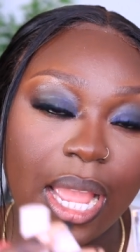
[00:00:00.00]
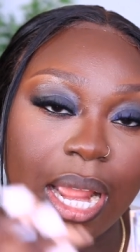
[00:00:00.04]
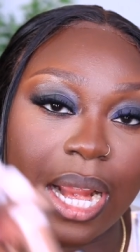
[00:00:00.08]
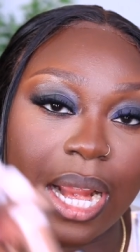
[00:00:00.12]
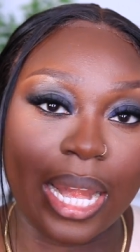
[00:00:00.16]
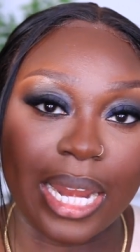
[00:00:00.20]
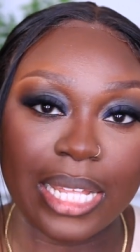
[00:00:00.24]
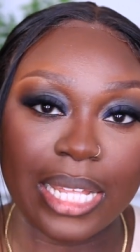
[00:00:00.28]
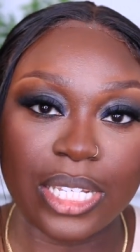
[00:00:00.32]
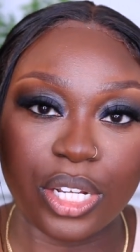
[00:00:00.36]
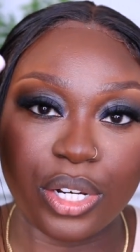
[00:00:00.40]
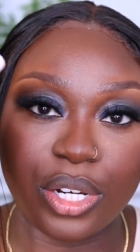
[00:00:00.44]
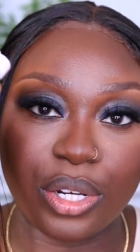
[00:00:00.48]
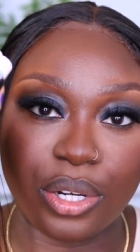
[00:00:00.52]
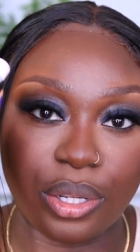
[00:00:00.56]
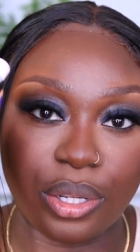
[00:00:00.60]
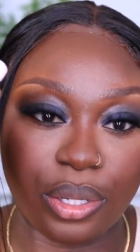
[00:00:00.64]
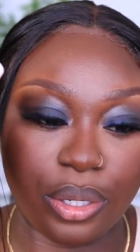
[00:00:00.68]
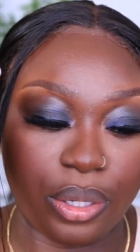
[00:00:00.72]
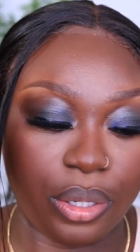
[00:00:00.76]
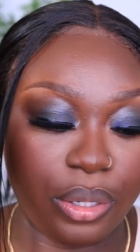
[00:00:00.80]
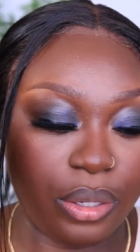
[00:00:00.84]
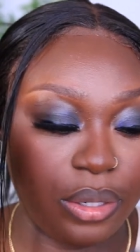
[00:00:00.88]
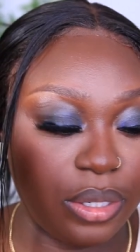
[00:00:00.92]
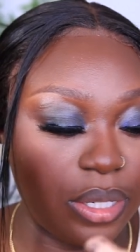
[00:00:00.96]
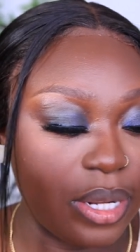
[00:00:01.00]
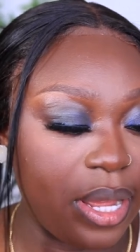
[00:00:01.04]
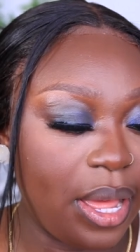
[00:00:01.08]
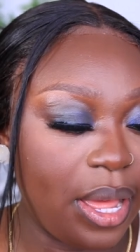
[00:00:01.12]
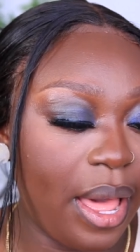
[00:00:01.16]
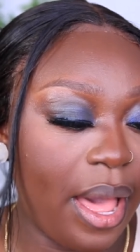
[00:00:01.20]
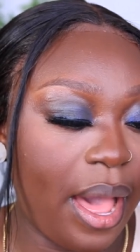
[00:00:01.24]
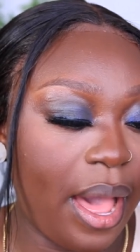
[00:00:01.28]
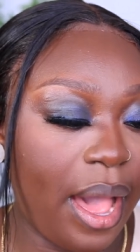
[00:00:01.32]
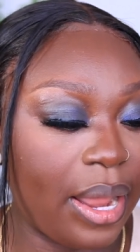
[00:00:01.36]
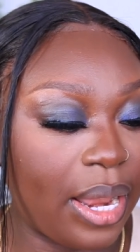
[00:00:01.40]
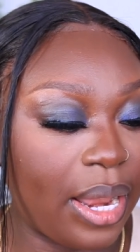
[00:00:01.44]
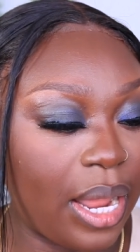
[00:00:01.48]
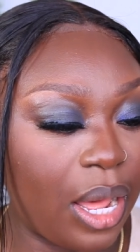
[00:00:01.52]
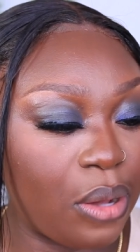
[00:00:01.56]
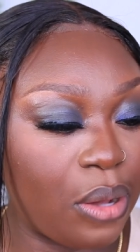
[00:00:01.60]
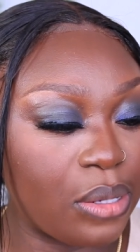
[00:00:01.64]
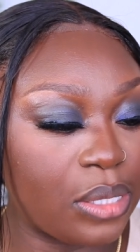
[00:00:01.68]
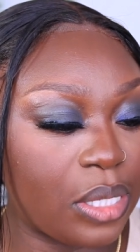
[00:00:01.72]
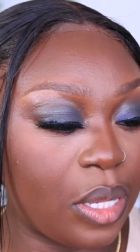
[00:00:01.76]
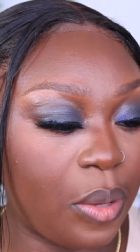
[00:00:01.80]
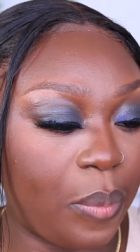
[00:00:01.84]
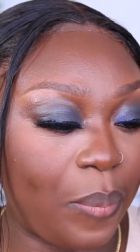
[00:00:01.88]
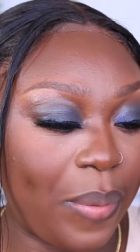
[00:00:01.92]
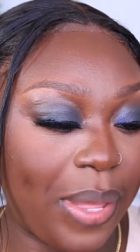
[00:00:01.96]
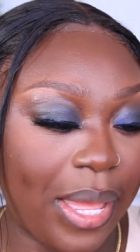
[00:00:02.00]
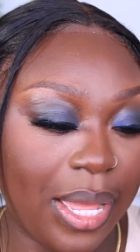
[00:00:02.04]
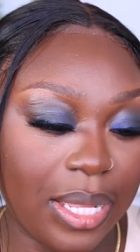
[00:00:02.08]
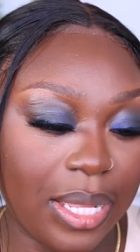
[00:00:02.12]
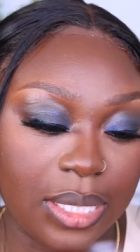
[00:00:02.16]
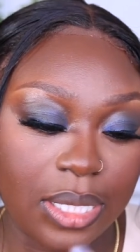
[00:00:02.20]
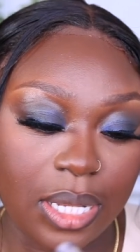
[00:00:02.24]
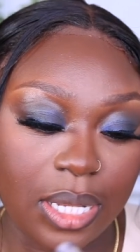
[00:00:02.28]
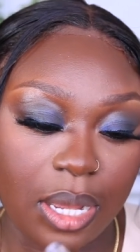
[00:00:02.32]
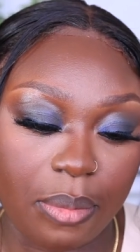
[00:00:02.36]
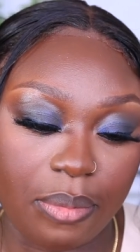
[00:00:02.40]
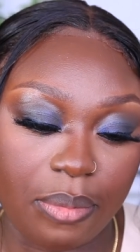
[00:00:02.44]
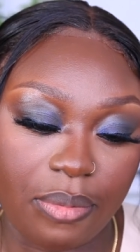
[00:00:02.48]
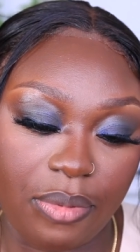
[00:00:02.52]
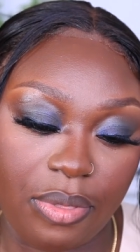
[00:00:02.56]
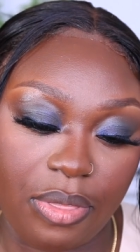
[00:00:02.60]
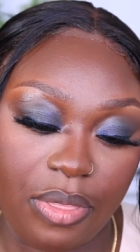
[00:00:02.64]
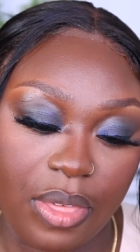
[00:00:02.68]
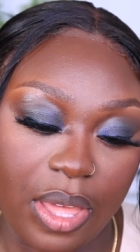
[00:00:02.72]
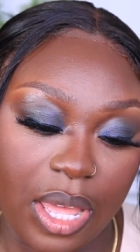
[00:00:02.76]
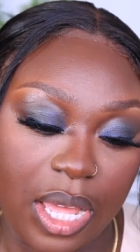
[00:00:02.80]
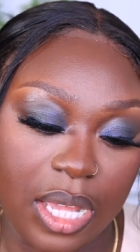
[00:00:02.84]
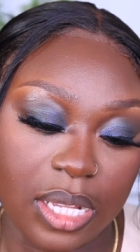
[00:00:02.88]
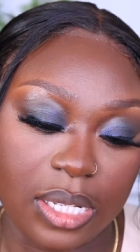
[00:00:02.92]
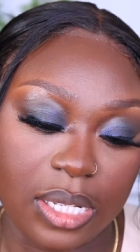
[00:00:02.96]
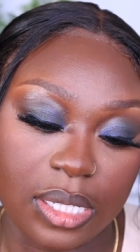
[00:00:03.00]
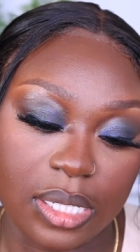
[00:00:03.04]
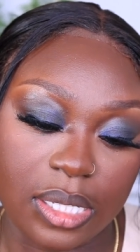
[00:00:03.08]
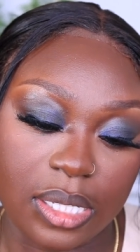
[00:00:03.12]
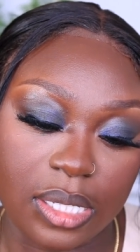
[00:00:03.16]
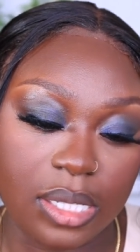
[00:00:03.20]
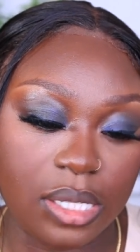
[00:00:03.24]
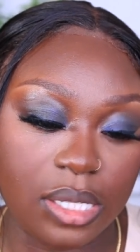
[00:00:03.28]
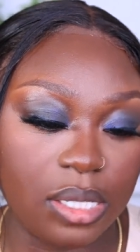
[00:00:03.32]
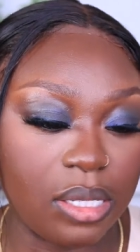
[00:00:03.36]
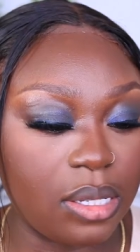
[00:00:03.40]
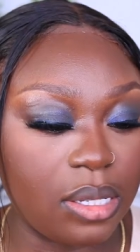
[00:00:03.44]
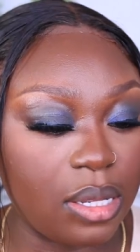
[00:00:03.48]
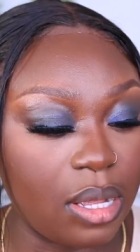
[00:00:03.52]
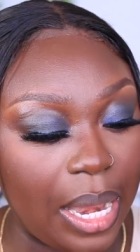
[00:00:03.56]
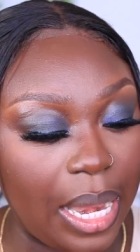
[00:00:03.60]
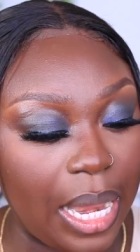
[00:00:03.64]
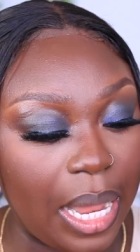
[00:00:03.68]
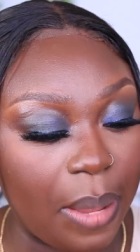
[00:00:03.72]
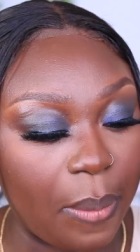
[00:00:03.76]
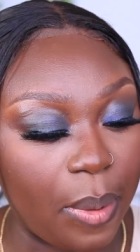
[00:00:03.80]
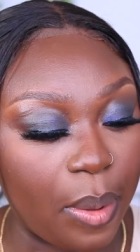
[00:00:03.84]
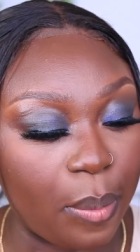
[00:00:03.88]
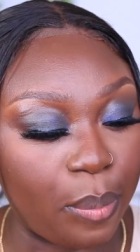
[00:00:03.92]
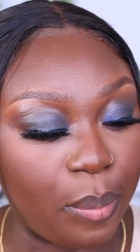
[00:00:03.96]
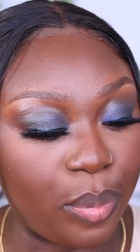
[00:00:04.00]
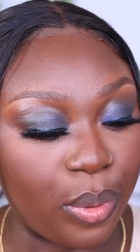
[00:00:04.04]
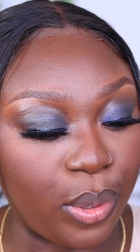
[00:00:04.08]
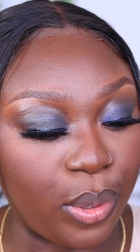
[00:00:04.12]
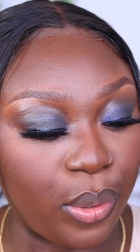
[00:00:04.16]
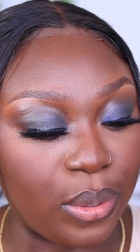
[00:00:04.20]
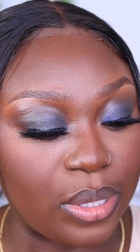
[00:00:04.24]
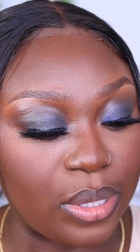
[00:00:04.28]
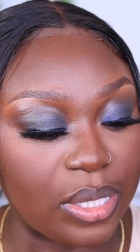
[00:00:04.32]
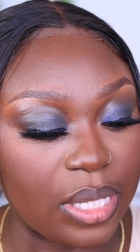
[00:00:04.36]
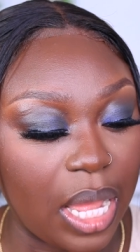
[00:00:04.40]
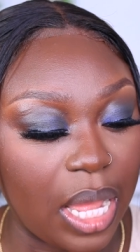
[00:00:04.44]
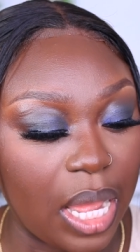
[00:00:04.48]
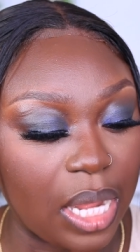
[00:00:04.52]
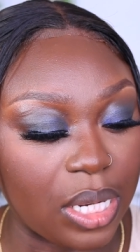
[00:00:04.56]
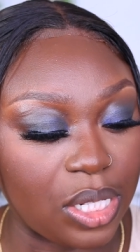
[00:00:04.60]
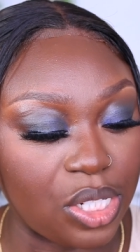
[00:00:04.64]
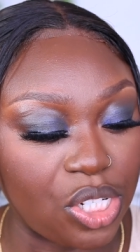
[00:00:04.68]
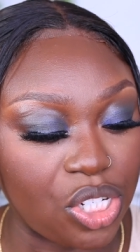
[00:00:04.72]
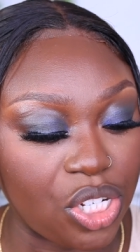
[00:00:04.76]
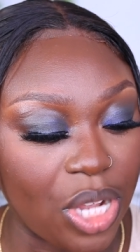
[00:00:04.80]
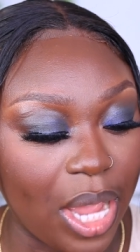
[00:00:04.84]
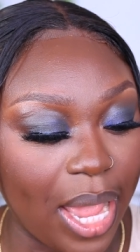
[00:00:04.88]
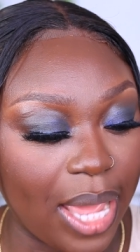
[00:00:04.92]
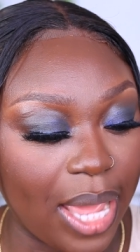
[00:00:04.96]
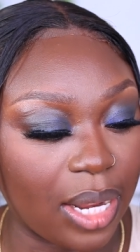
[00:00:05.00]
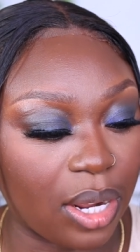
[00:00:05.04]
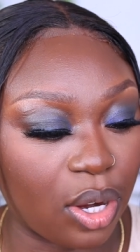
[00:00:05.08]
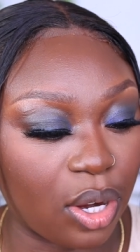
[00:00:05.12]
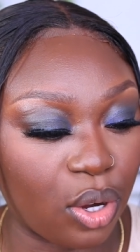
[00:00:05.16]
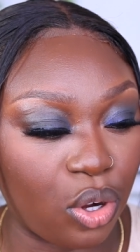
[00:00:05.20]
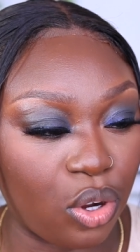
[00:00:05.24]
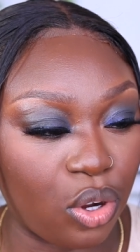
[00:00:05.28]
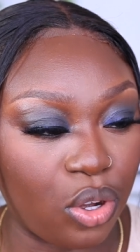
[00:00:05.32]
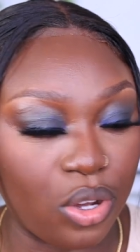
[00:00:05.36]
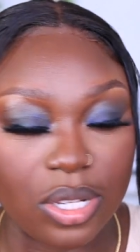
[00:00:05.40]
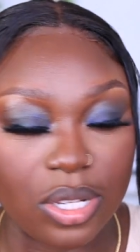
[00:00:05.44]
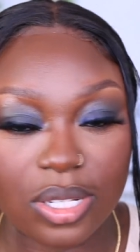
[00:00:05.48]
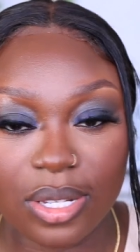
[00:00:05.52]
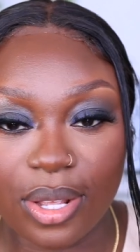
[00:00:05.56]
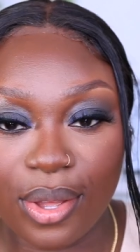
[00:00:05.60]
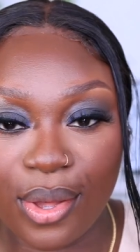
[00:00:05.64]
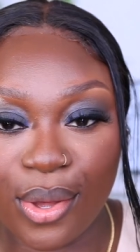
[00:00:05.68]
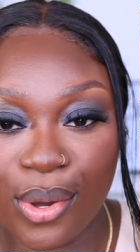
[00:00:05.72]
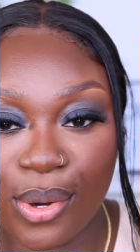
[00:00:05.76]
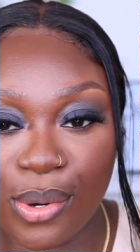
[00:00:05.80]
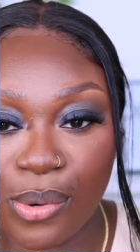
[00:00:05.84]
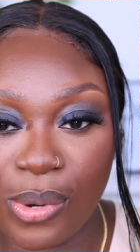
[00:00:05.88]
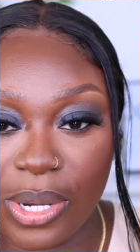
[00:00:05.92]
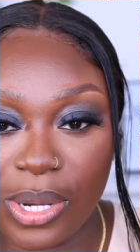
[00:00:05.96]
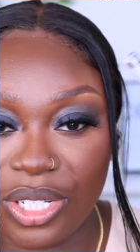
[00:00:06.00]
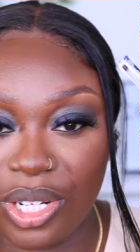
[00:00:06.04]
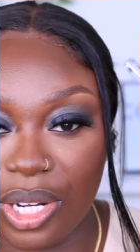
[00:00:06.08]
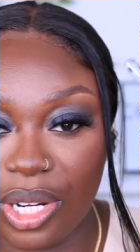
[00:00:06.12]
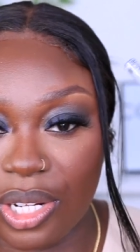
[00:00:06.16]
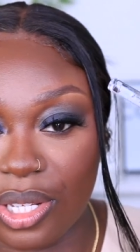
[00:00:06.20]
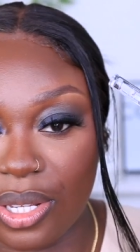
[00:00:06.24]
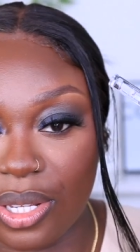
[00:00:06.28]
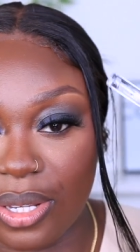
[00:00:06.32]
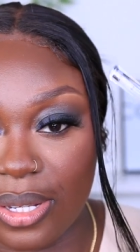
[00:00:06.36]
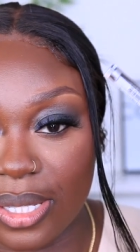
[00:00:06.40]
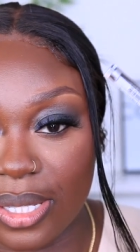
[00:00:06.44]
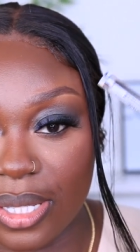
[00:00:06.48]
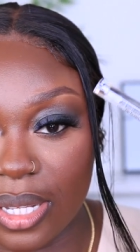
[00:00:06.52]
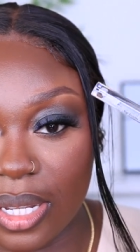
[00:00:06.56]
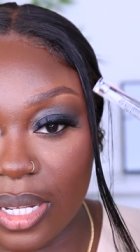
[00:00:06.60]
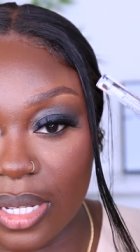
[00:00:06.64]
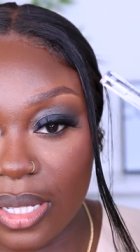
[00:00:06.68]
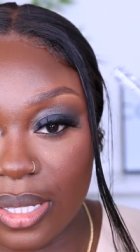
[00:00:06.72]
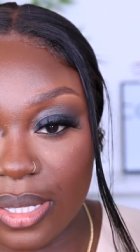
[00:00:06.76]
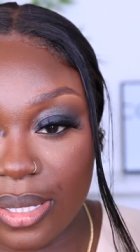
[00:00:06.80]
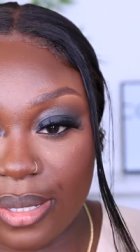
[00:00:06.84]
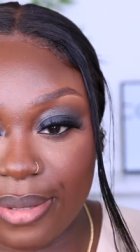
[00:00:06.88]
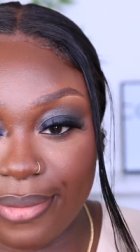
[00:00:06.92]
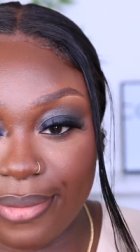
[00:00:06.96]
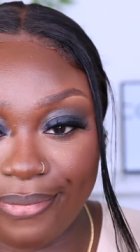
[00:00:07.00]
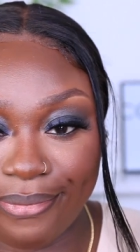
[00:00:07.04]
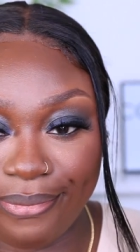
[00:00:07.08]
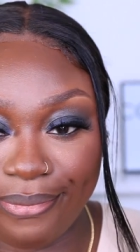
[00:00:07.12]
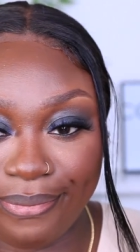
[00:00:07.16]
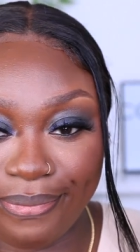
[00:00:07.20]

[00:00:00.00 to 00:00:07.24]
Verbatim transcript: Glitter Nude and I also picked up this Lip Boost and Shine Gloss. Or should I use this.